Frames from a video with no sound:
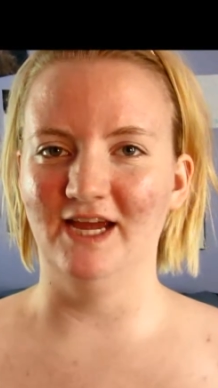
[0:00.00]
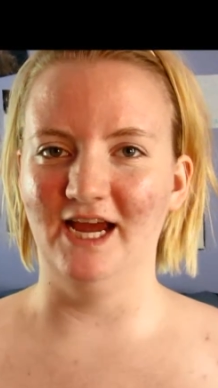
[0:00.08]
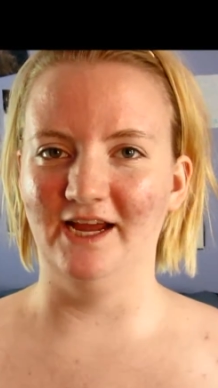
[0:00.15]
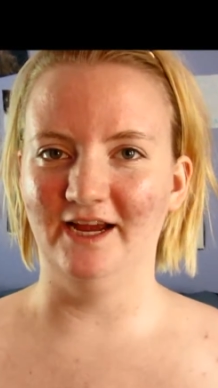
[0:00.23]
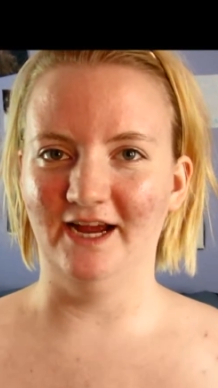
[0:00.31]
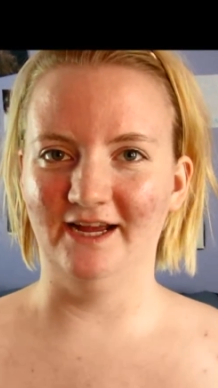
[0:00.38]

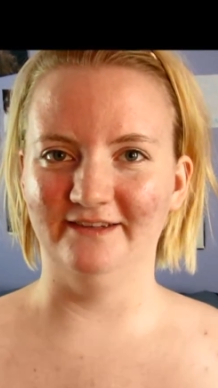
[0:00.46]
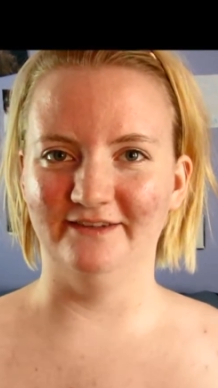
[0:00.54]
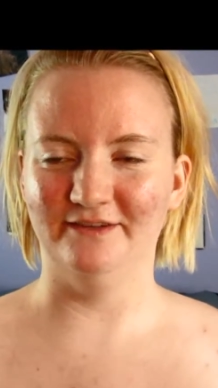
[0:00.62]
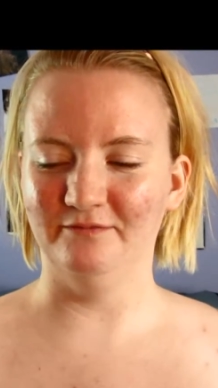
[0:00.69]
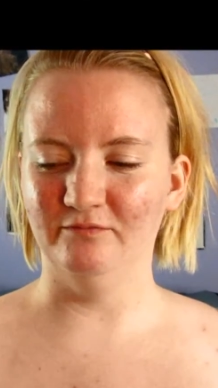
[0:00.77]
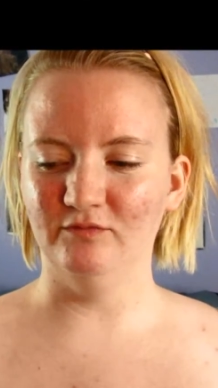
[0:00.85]
Hi
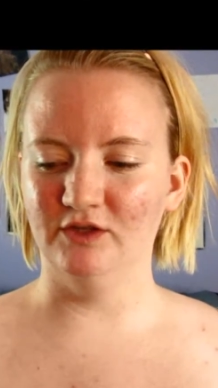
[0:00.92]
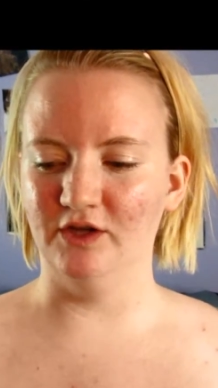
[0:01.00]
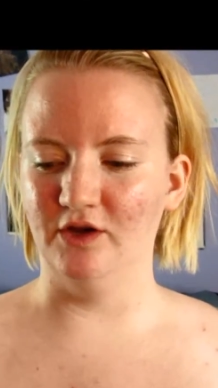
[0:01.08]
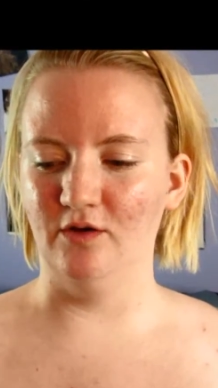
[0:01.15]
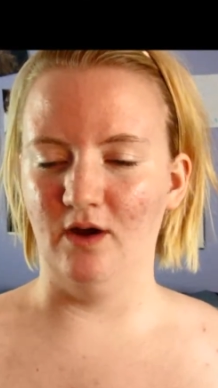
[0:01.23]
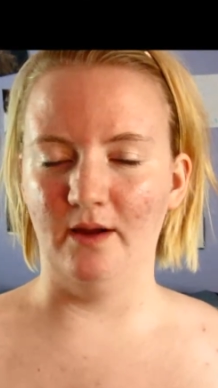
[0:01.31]
guys,
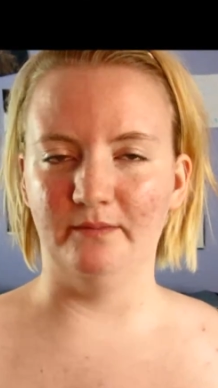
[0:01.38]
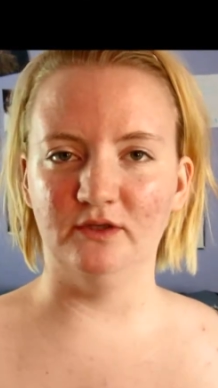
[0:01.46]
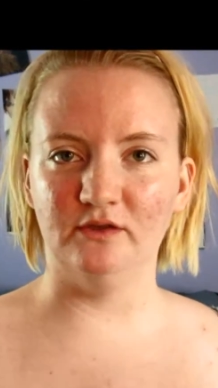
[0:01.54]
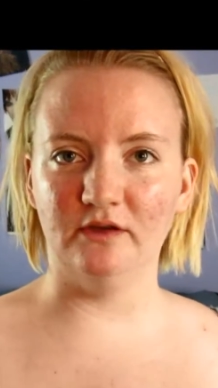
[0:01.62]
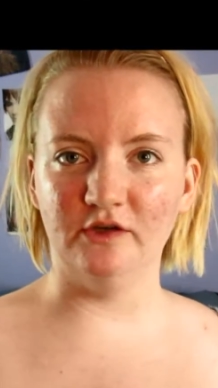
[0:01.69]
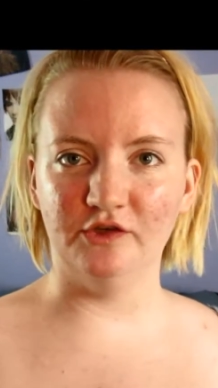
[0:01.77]
so I'm
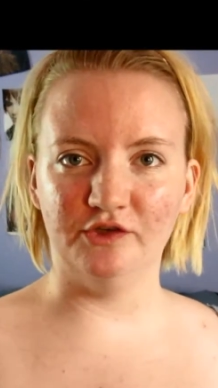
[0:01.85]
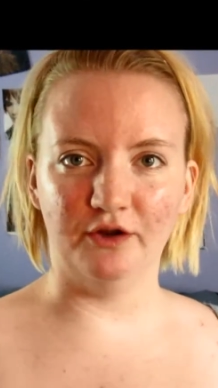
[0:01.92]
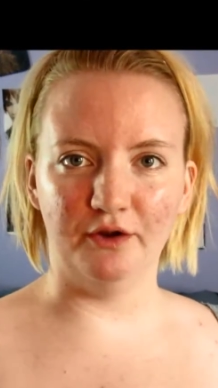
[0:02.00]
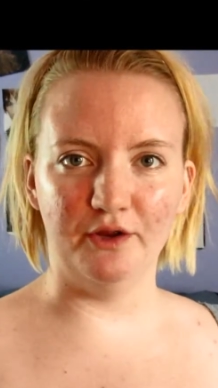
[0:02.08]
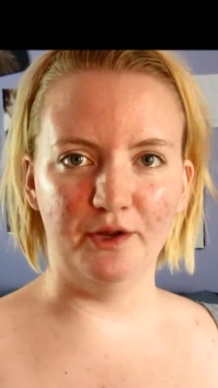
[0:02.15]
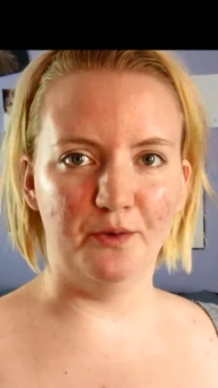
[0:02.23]
just going to
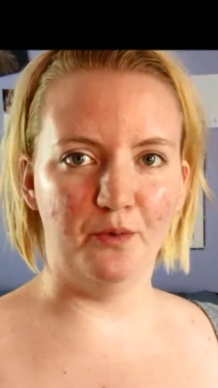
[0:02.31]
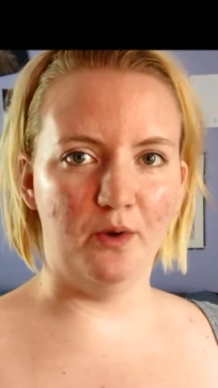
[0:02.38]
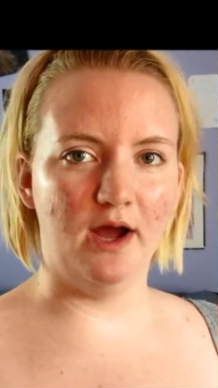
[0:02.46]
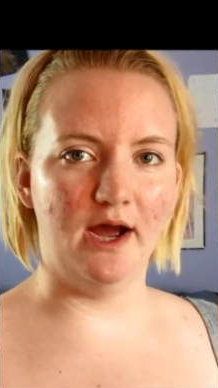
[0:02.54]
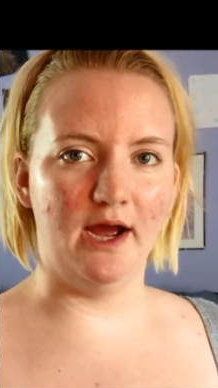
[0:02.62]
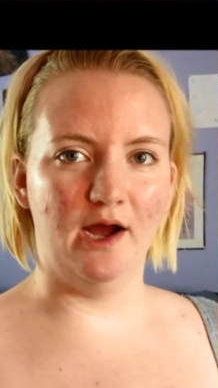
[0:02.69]
show you
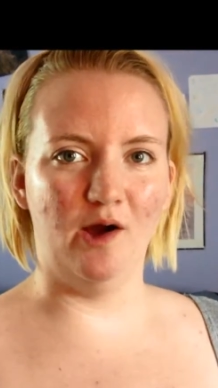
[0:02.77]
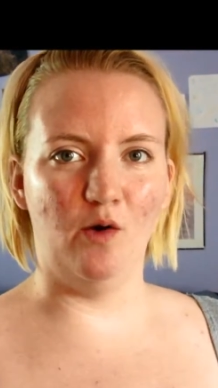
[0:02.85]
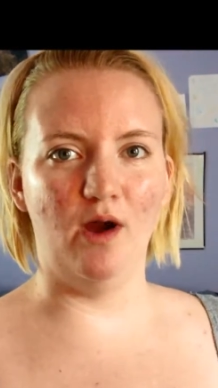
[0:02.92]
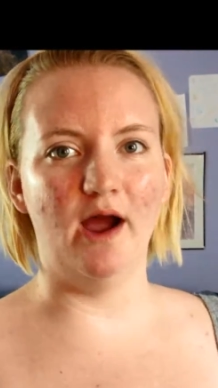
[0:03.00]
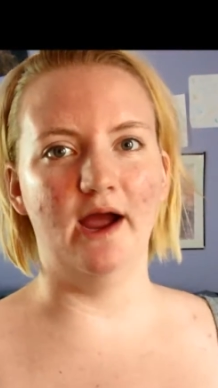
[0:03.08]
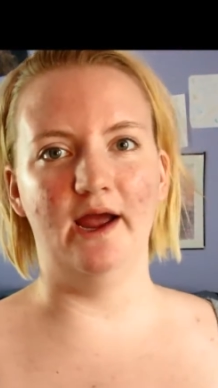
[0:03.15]

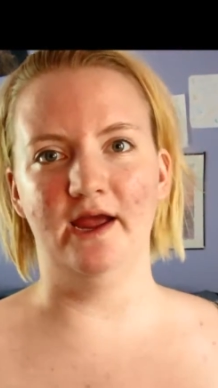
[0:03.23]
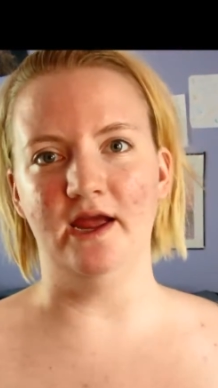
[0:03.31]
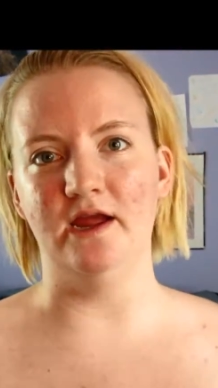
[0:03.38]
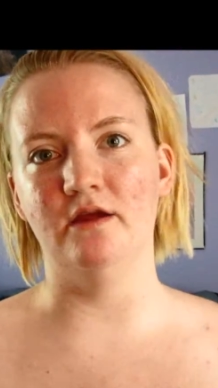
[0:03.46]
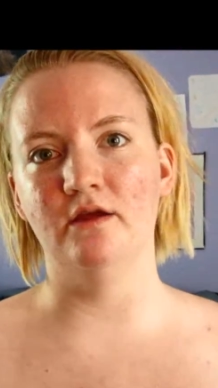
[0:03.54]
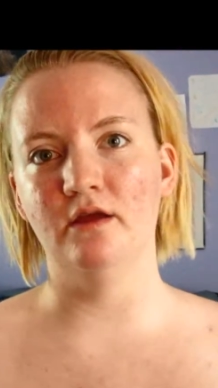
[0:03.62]
how
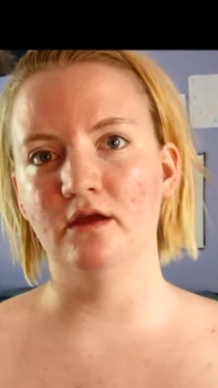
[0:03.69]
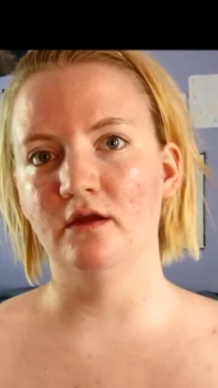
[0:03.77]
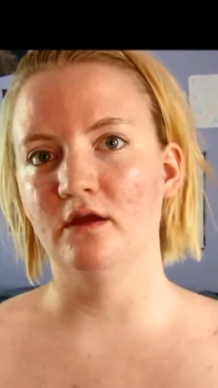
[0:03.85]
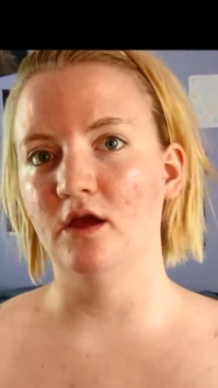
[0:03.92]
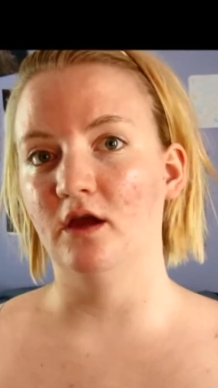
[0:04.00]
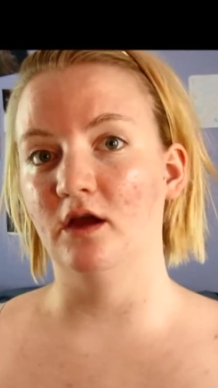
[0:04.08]
I
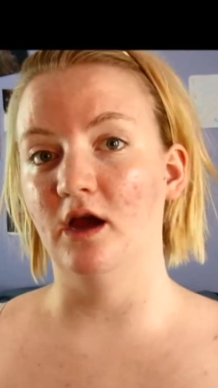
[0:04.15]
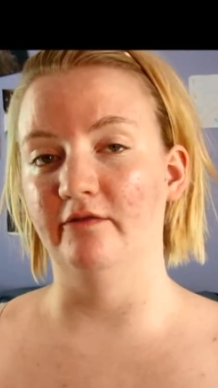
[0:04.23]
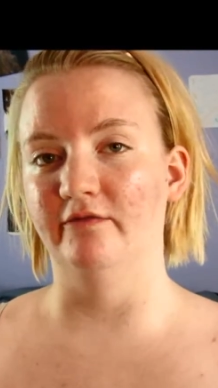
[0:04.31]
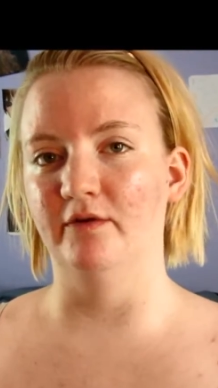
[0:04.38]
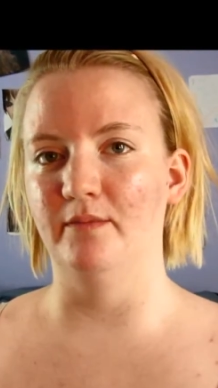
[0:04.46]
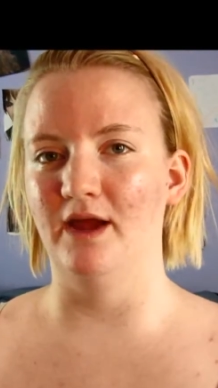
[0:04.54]

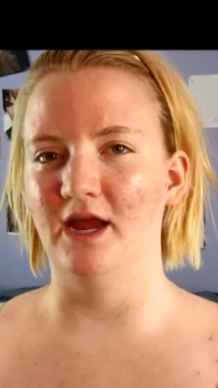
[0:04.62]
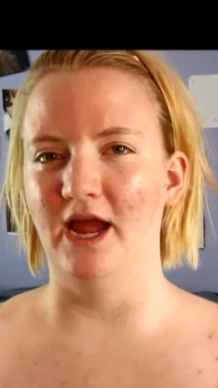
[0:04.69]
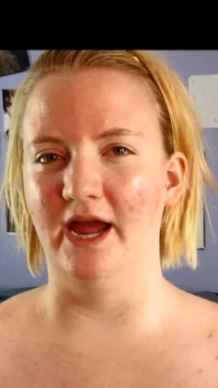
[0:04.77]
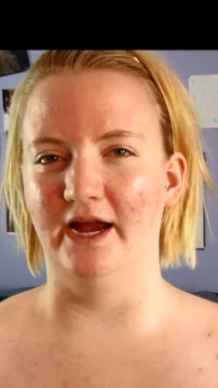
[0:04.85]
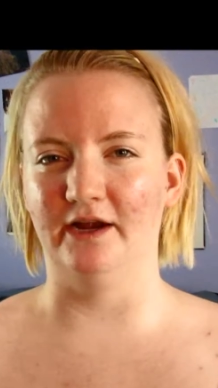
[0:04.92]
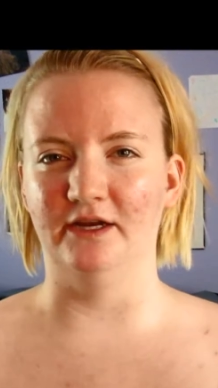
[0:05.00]
cover my
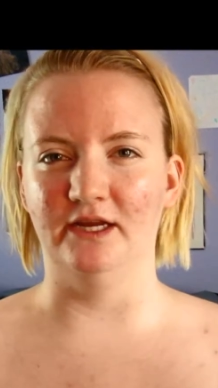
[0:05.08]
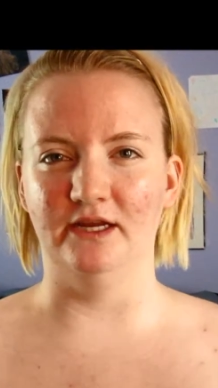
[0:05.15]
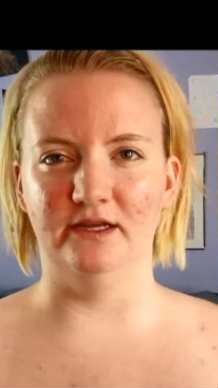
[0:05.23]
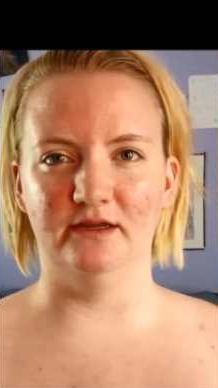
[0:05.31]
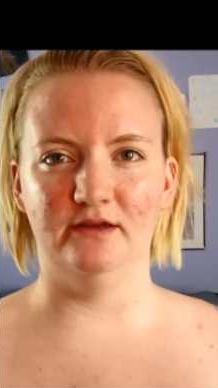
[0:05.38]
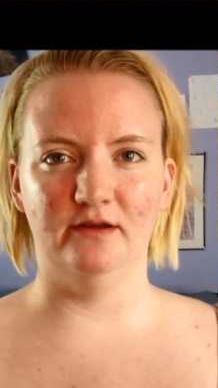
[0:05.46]

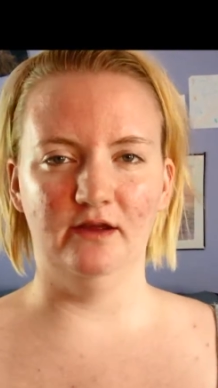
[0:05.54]
acne.